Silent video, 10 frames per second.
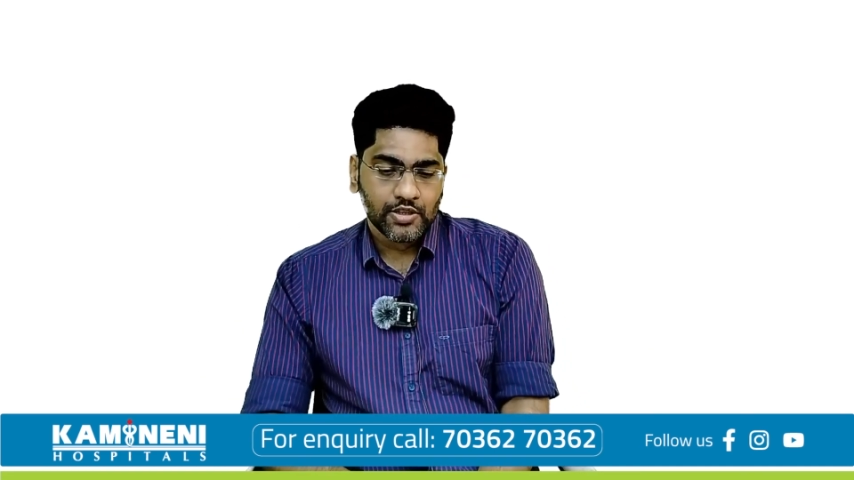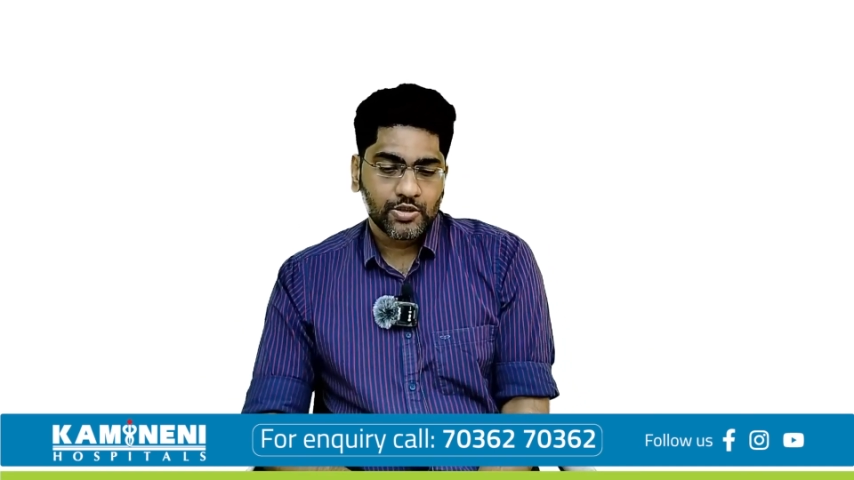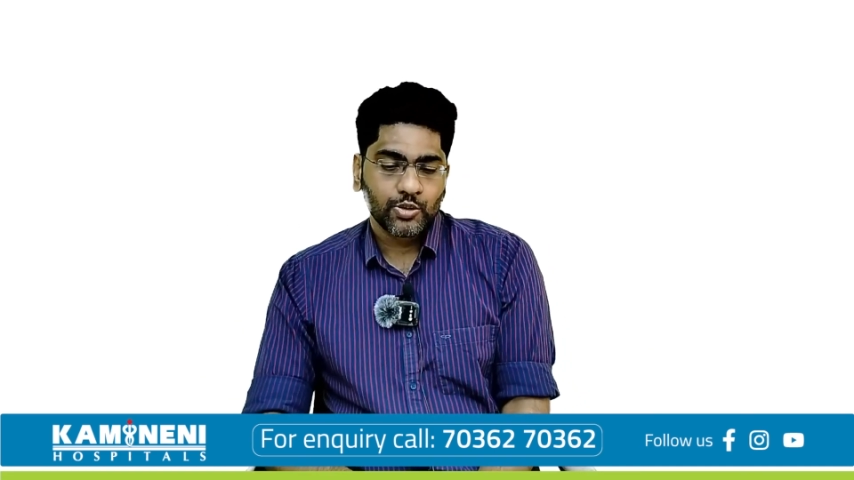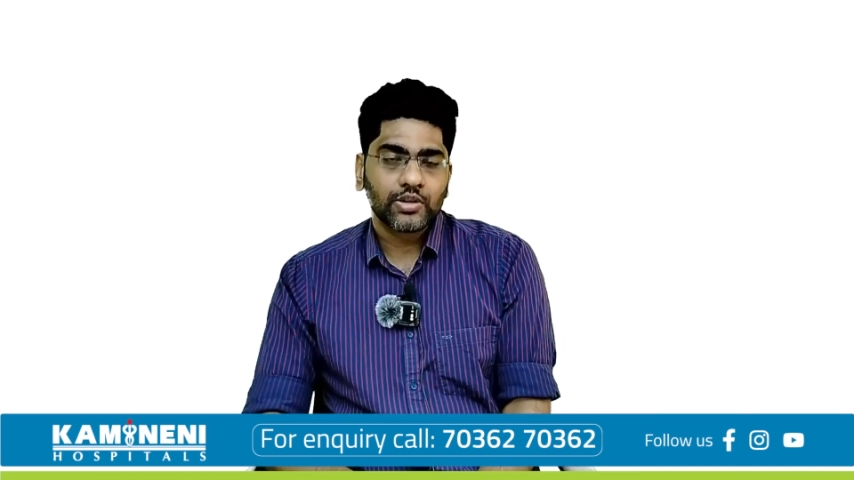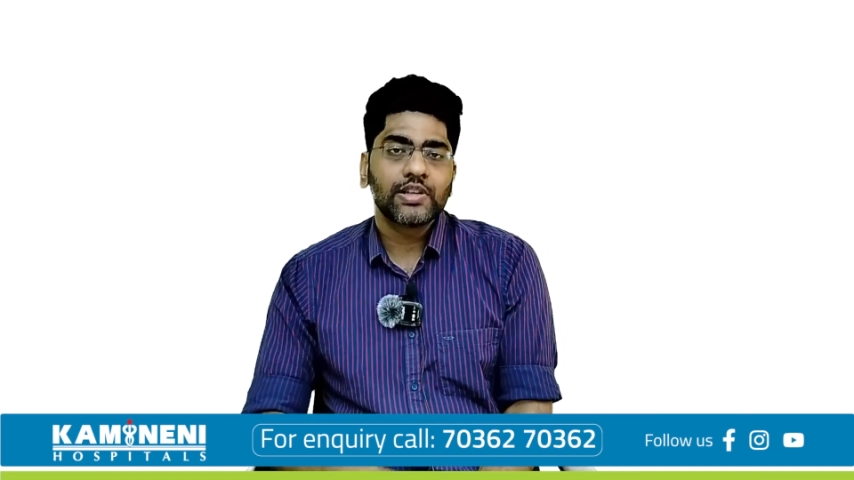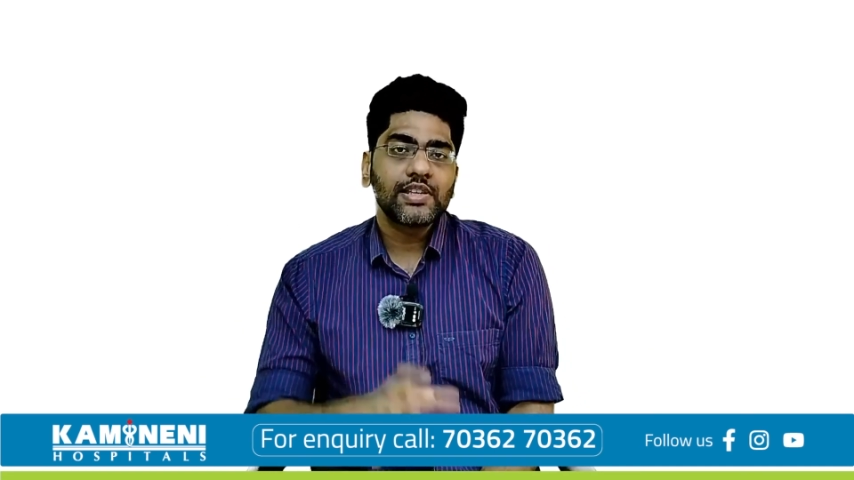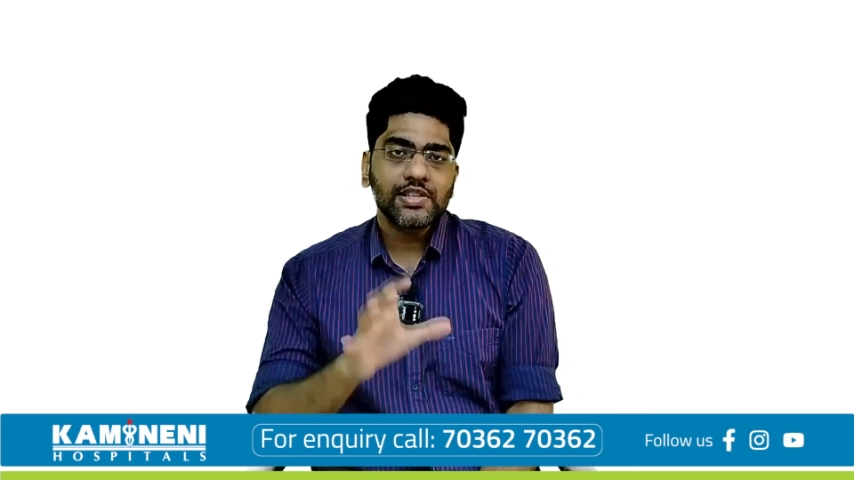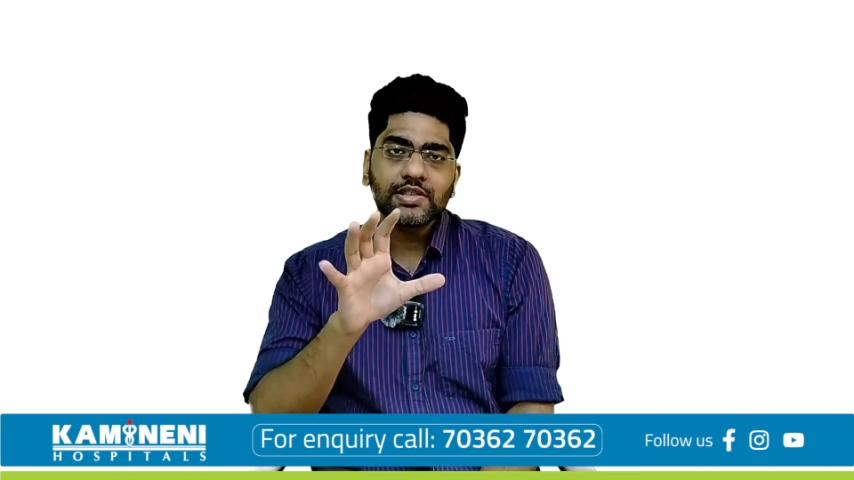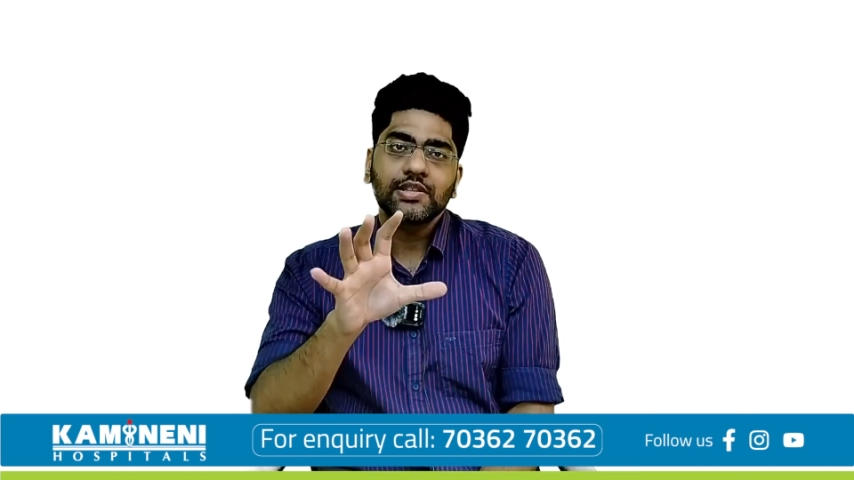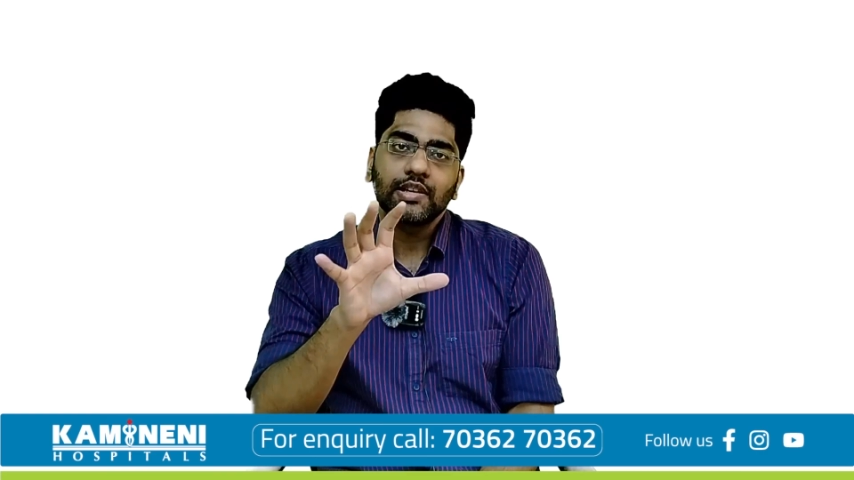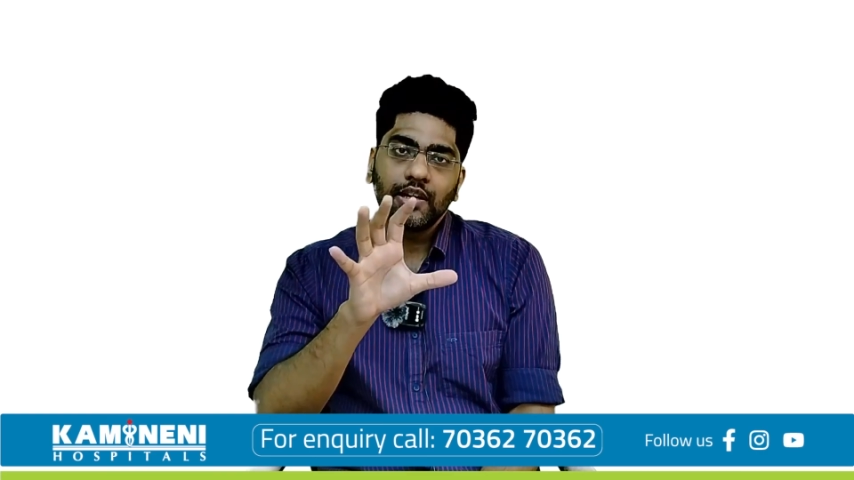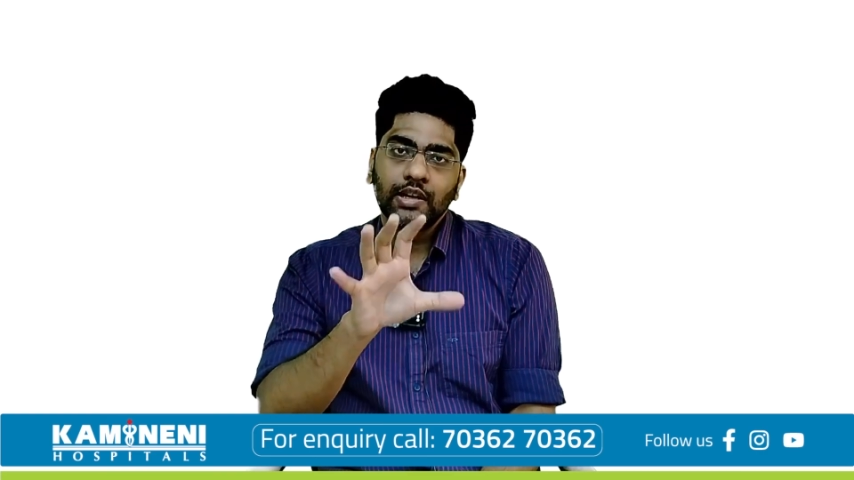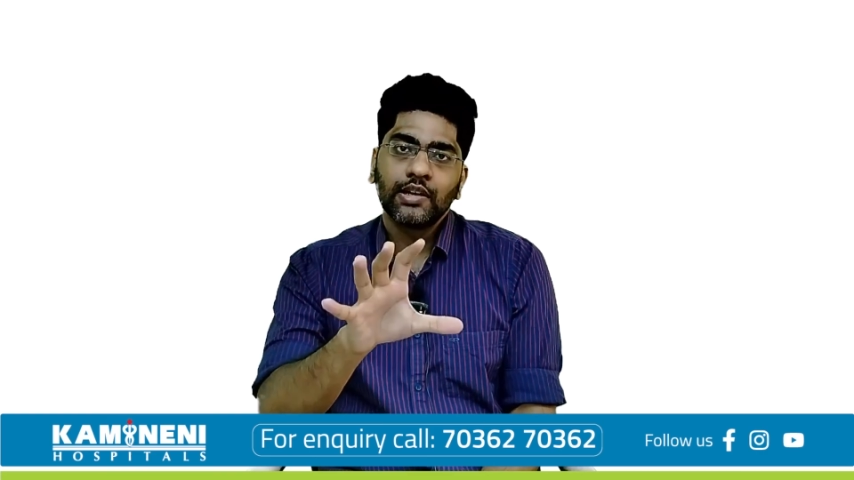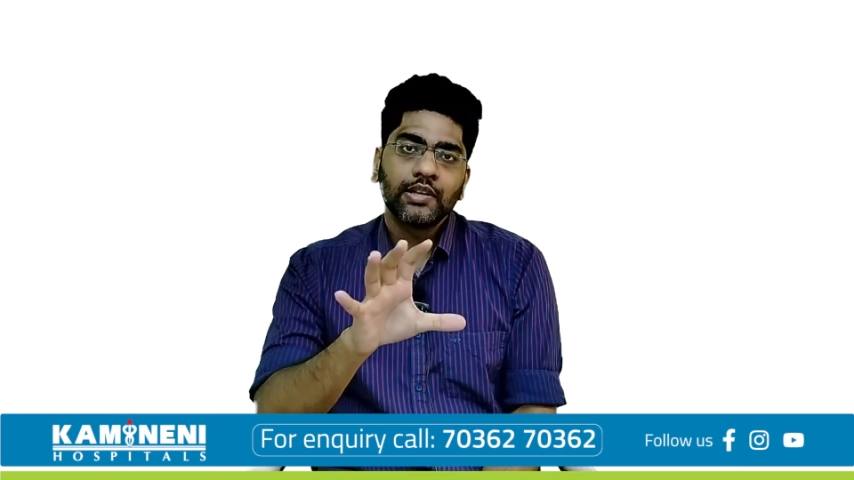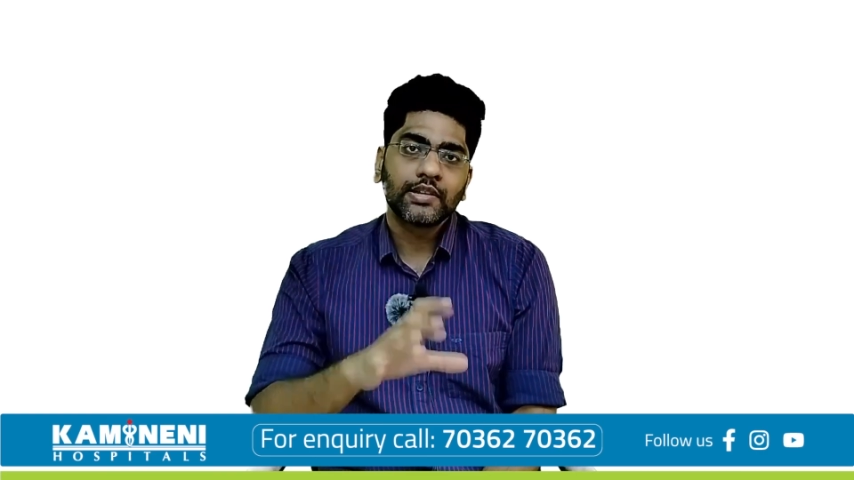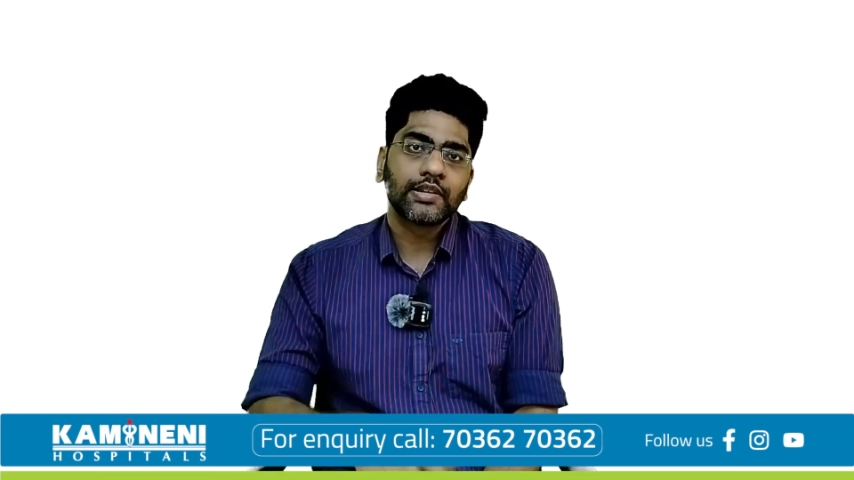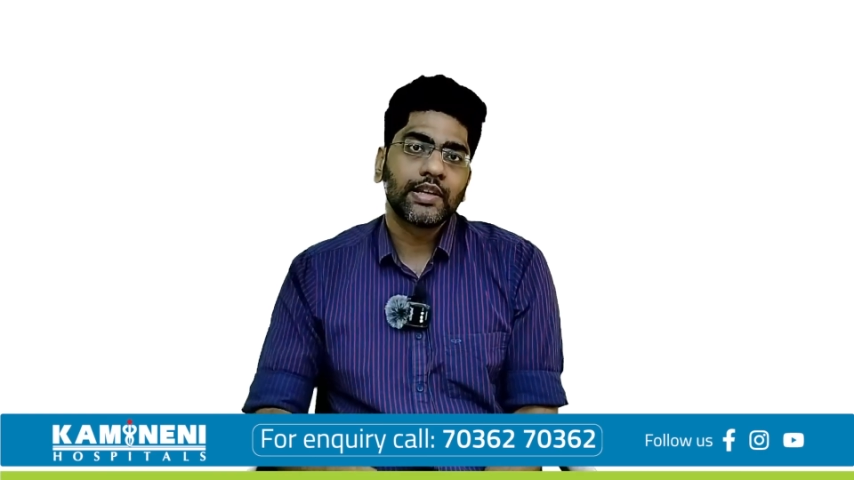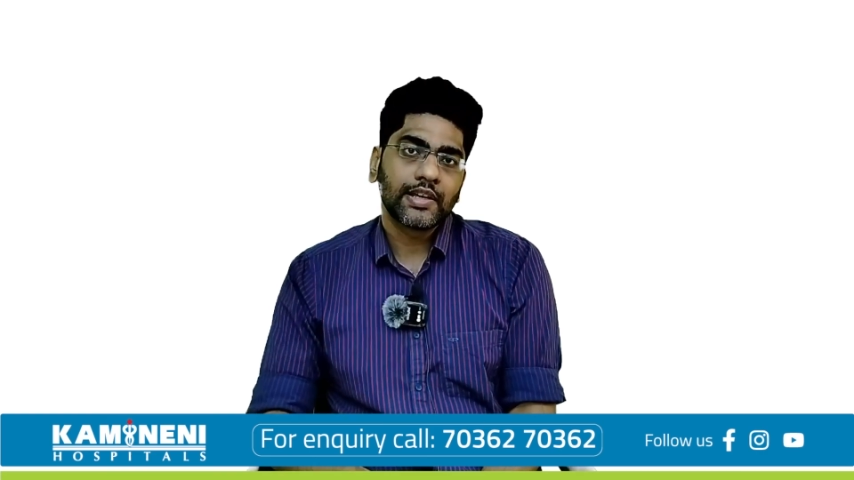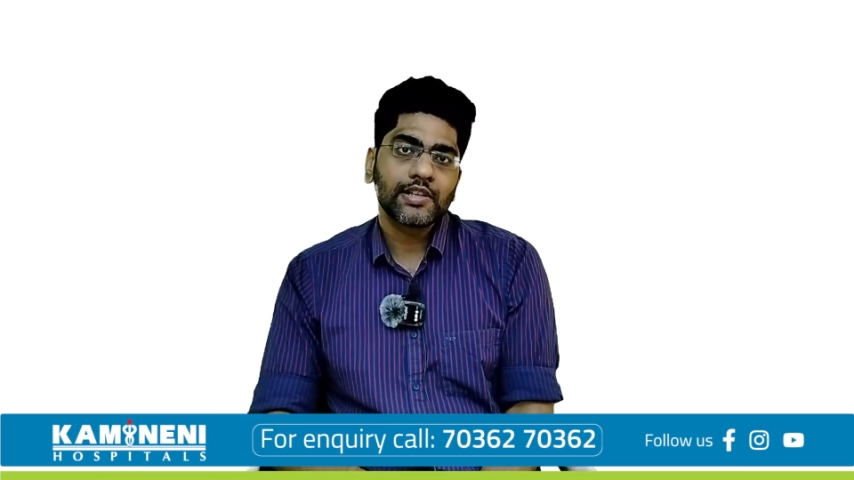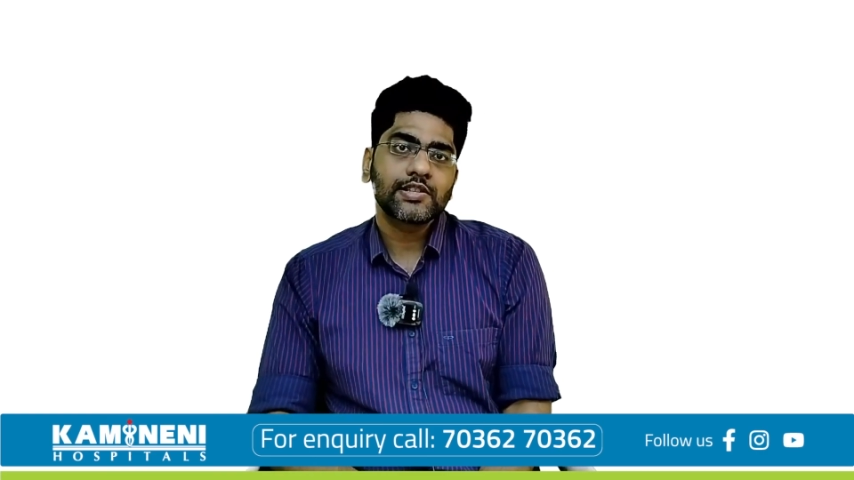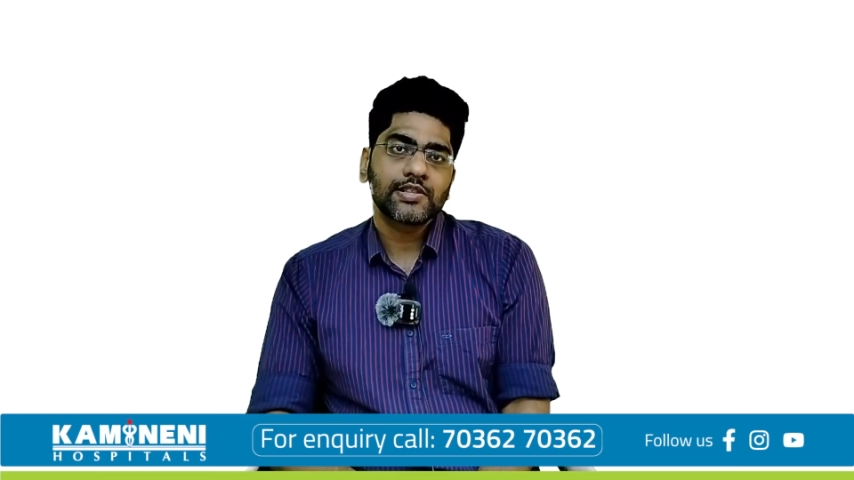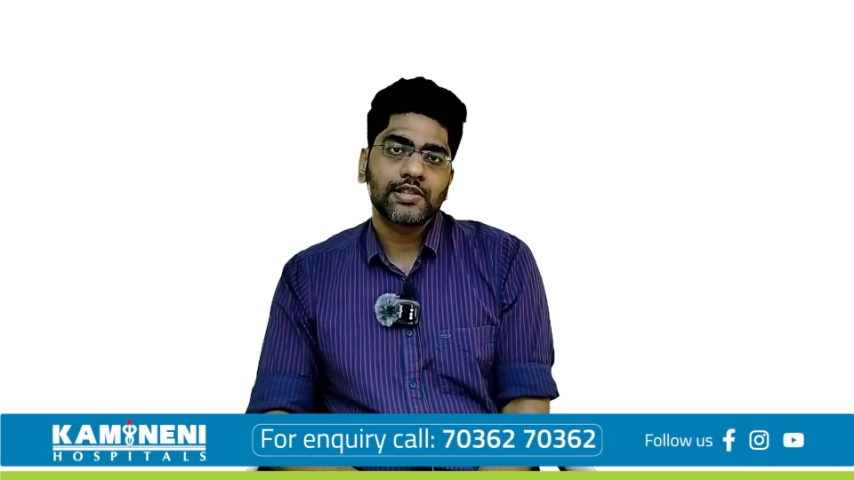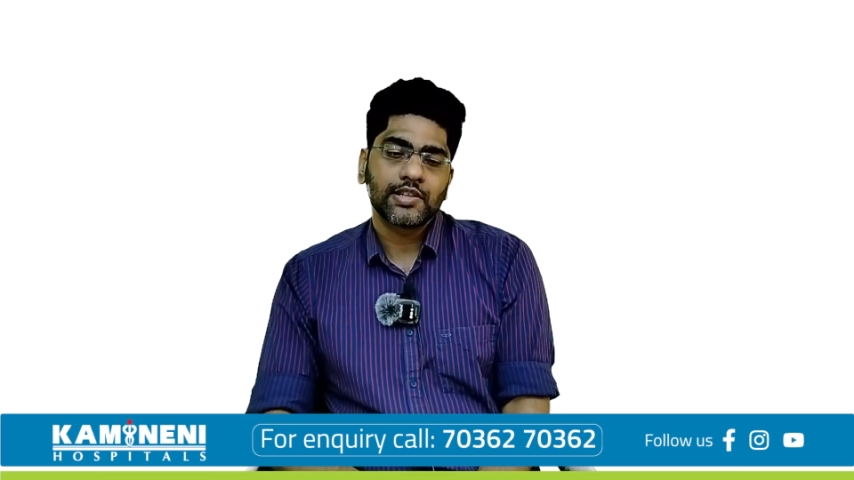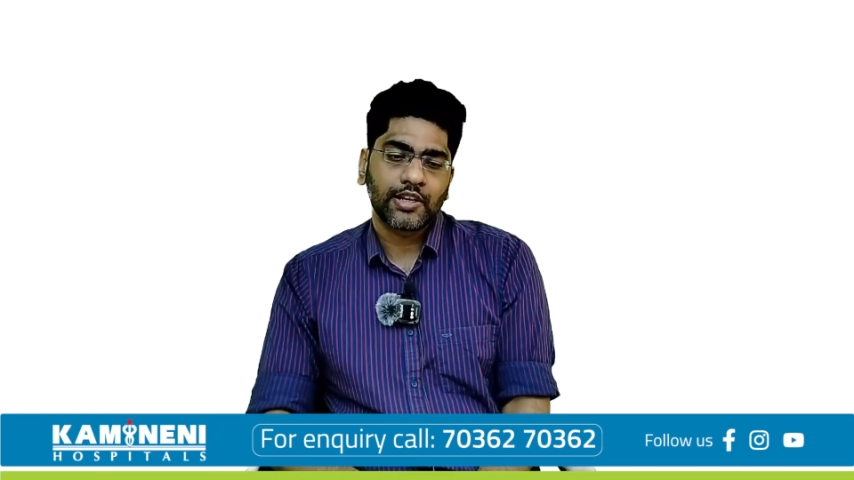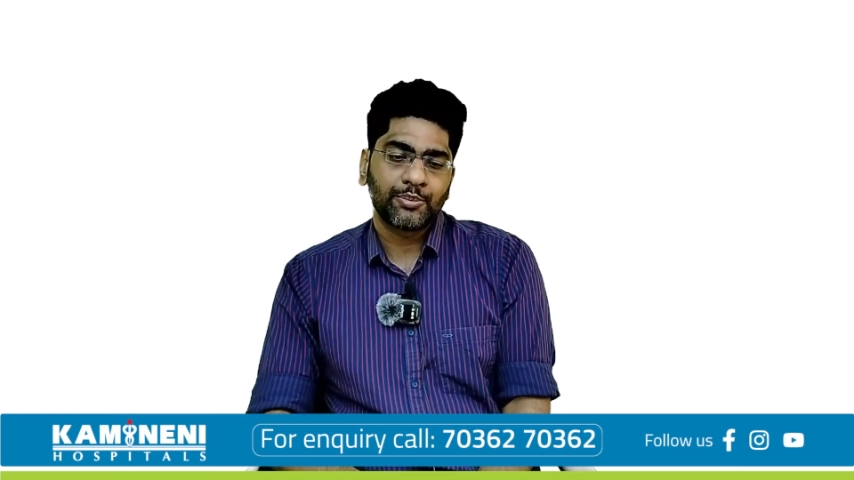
So these things